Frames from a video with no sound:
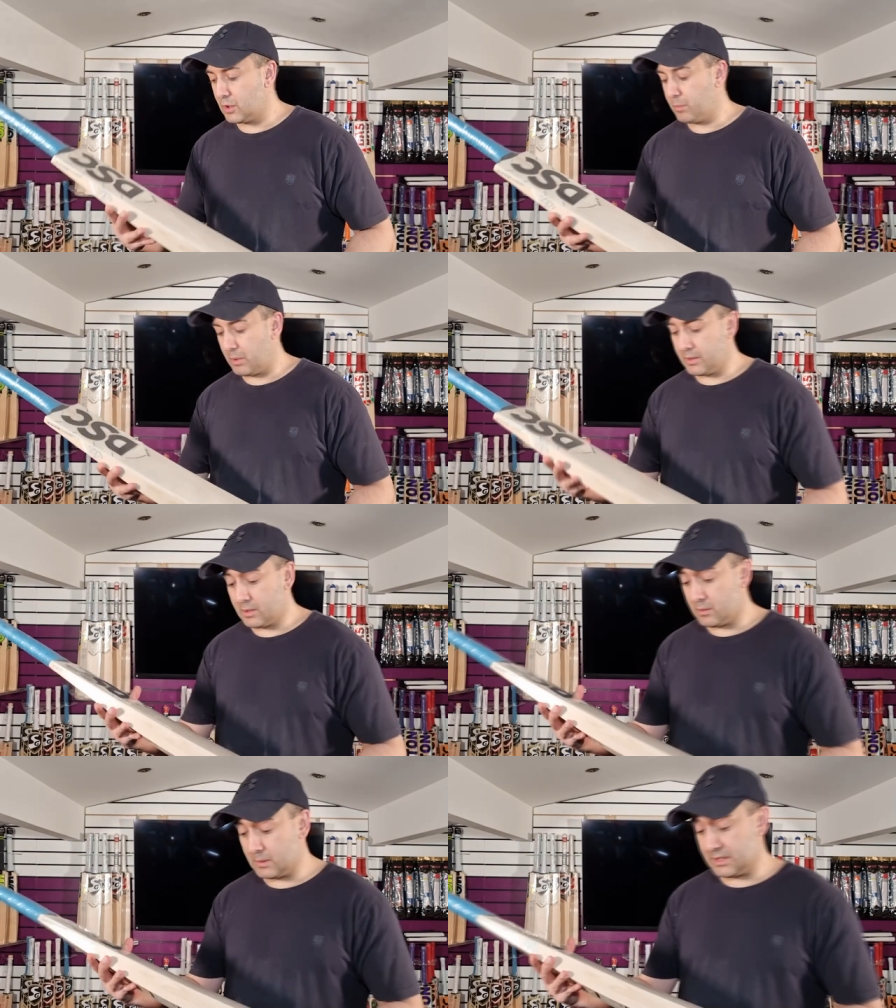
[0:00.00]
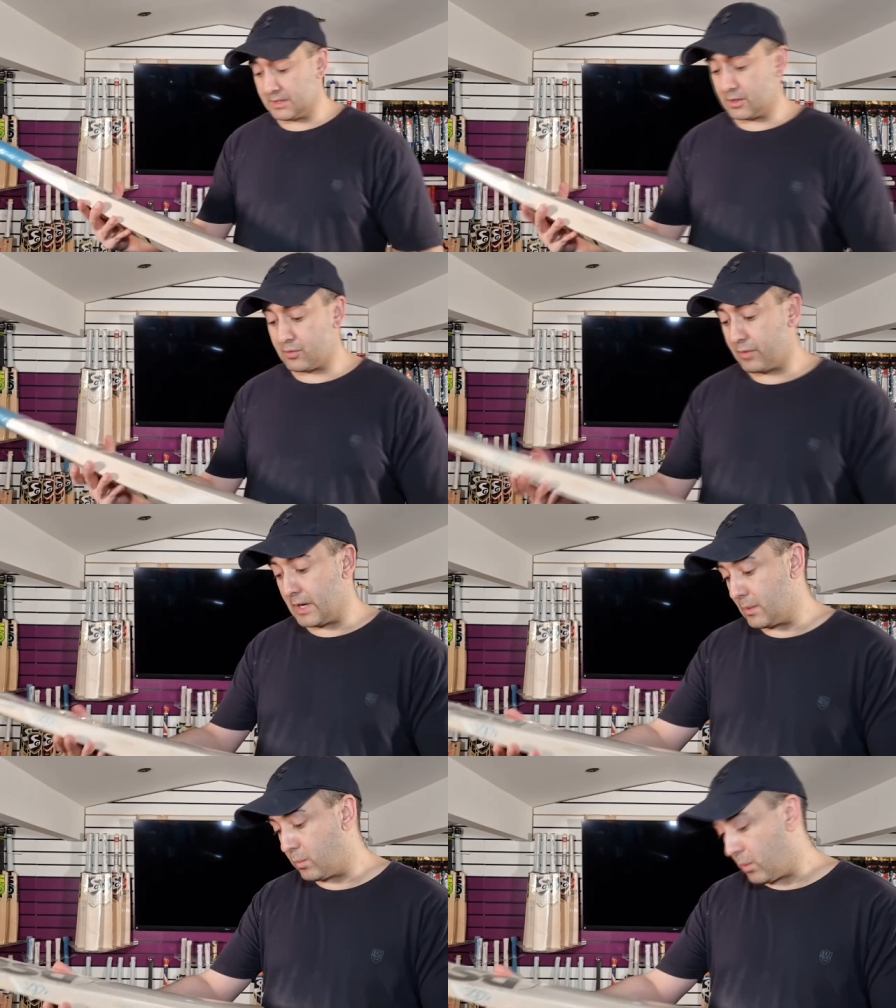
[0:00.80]
two point oh, which is a
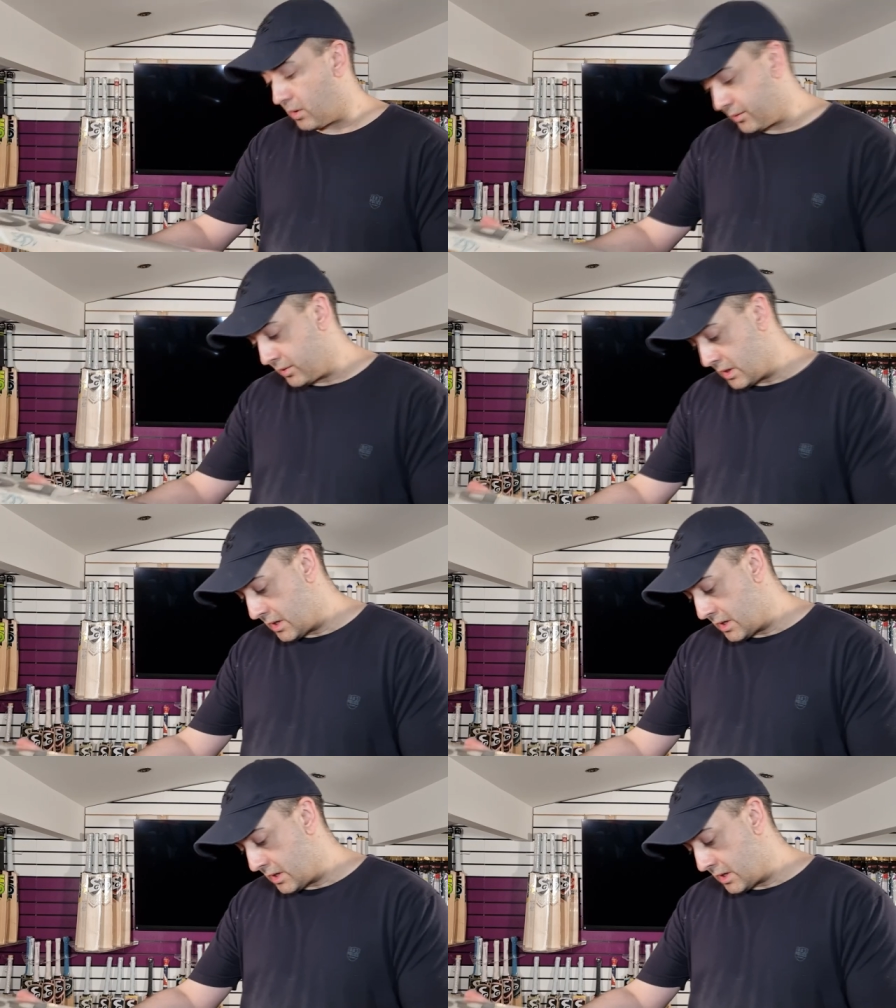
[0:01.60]
grade one.